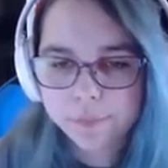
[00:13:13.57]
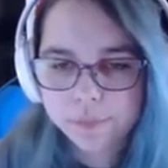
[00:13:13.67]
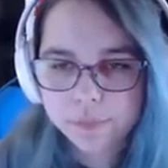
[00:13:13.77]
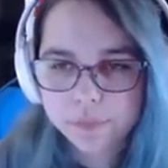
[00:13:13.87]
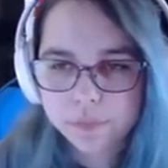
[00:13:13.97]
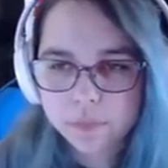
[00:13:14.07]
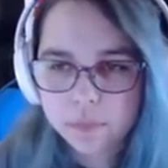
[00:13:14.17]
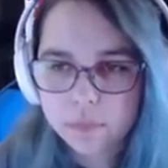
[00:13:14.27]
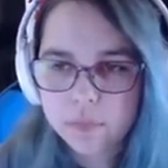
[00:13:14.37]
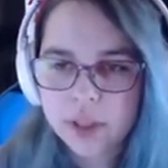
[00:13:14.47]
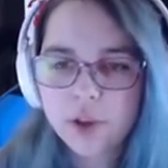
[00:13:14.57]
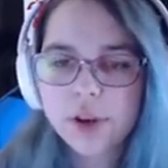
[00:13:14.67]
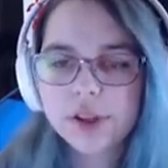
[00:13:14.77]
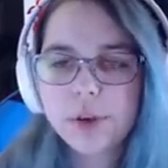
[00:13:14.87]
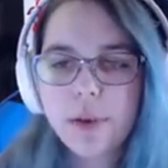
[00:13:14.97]
Yeah, I do. You
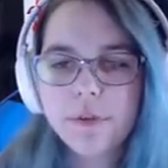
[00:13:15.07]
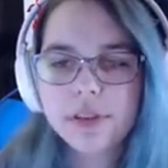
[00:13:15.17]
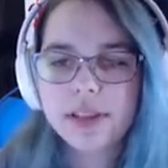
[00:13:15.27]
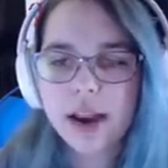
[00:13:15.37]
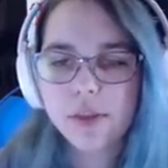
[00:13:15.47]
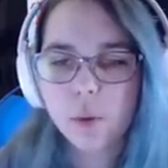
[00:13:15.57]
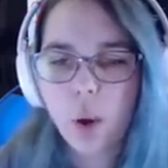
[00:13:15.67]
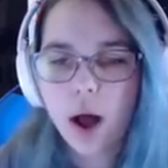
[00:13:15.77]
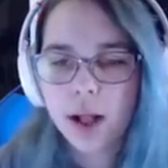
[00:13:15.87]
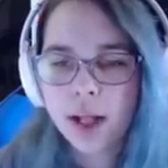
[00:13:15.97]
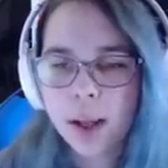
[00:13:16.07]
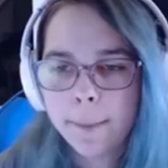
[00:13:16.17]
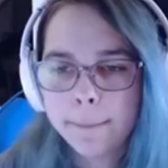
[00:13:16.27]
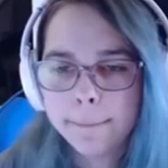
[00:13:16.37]
could jump off the side of the wall.